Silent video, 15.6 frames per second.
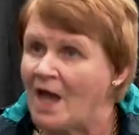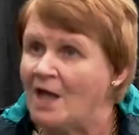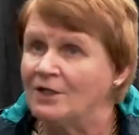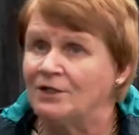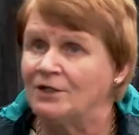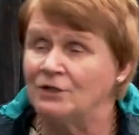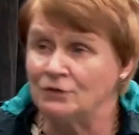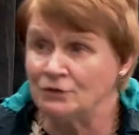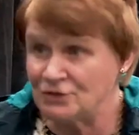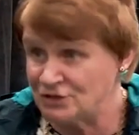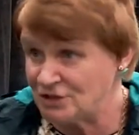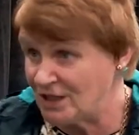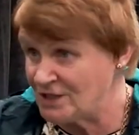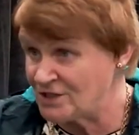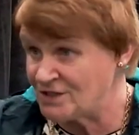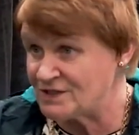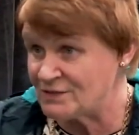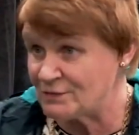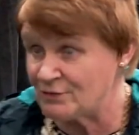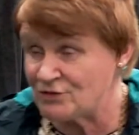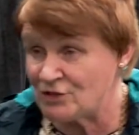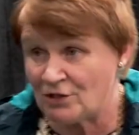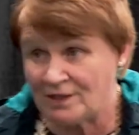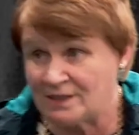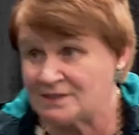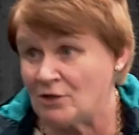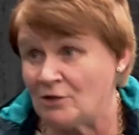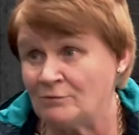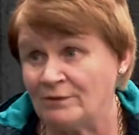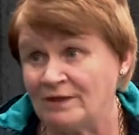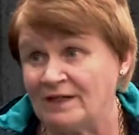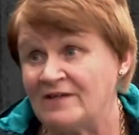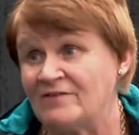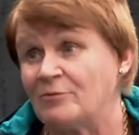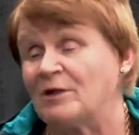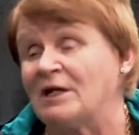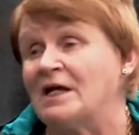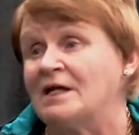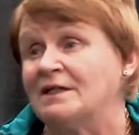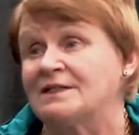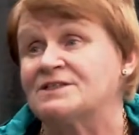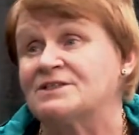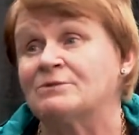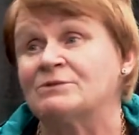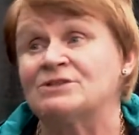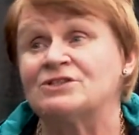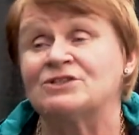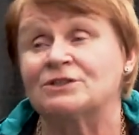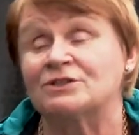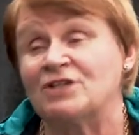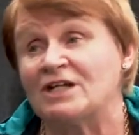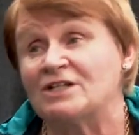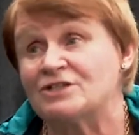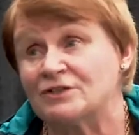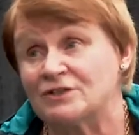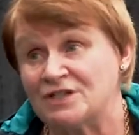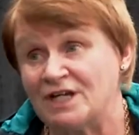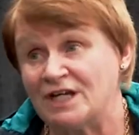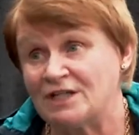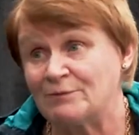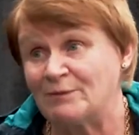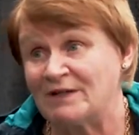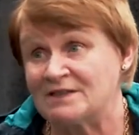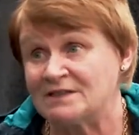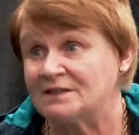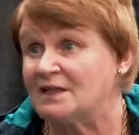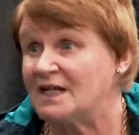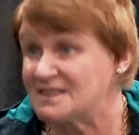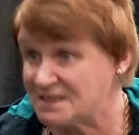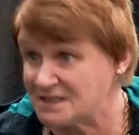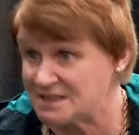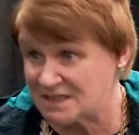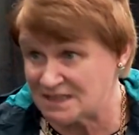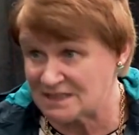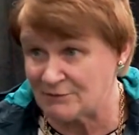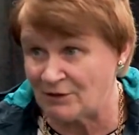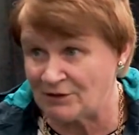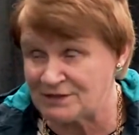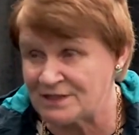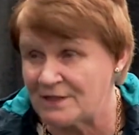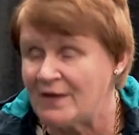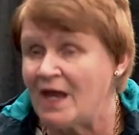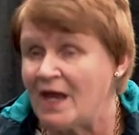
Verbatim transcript: Huge change since we were talking. It's unbelievable that so much change could take place in less than 6 months.